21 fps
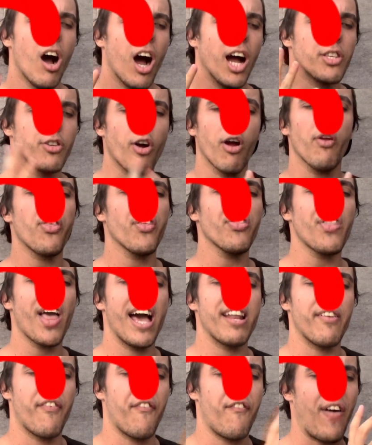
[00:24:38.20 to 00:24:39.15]
I don't think they
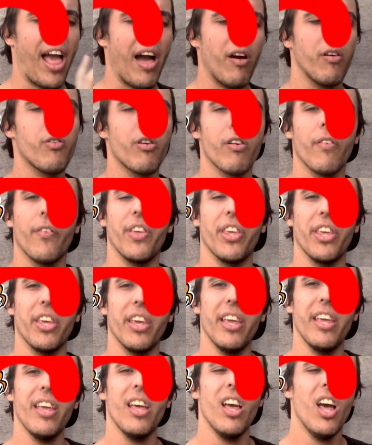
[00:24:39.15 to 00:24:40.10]
had a failure of a
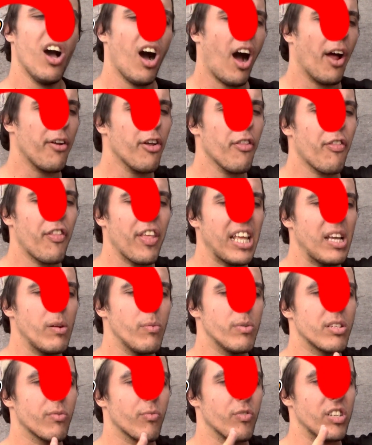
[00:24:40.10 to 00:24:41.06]
year. I don't think it
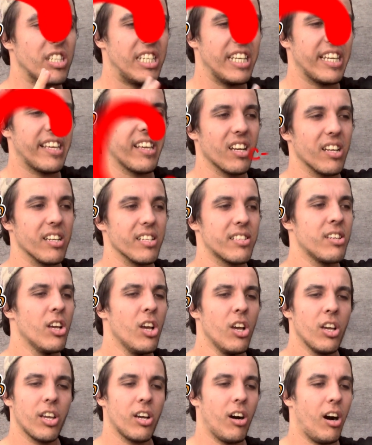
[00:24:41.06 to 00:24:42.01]
was a ridiculous
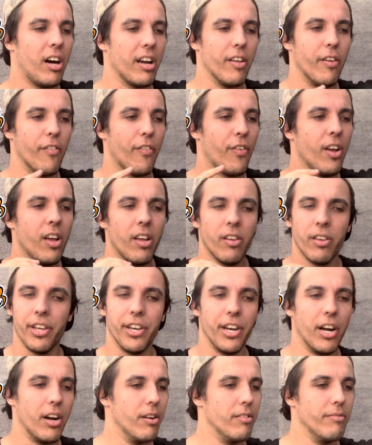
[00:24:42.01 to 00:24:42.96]
kind of,
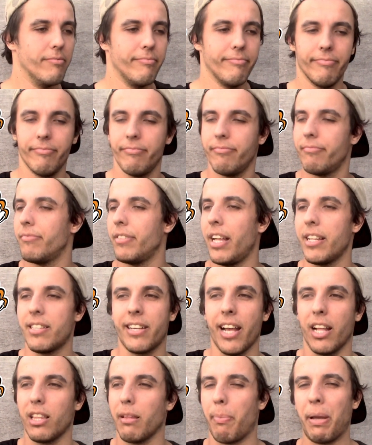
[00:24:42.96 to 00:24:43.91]
let's
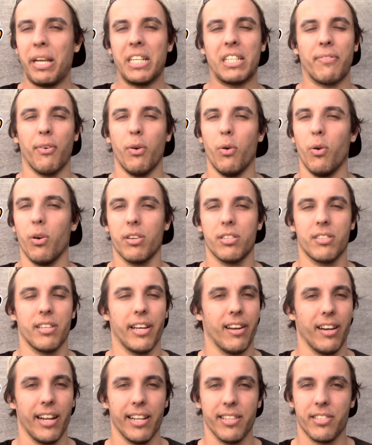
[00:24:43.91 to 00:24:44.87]
get the pitchforks
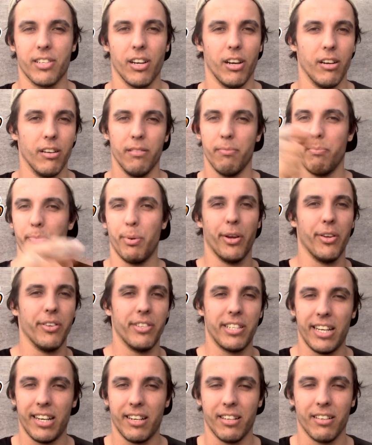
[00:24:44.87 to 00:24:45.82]
and let's go burn
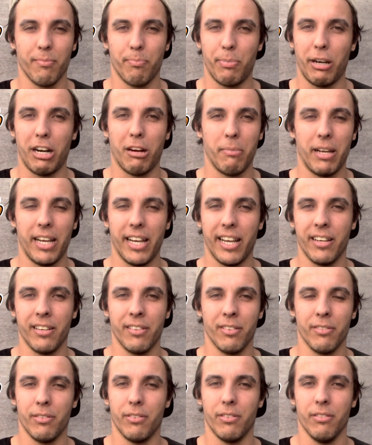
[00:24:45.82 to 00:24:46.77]
down Balmain
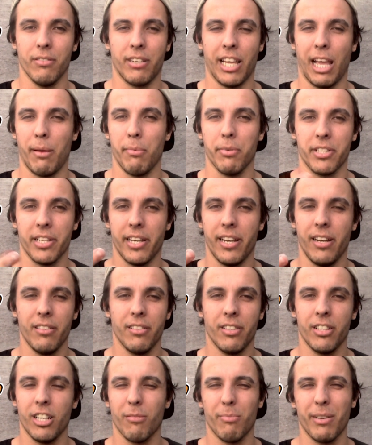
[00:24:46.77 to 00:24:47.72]
or
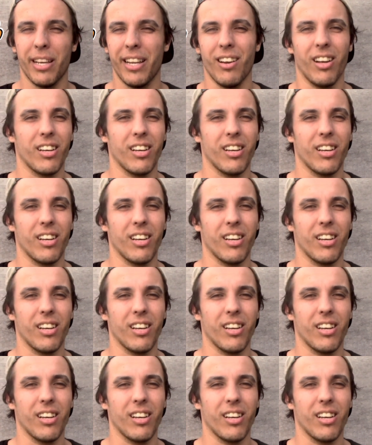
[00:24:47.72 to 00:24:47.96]
Campbelltown. You know what I mean?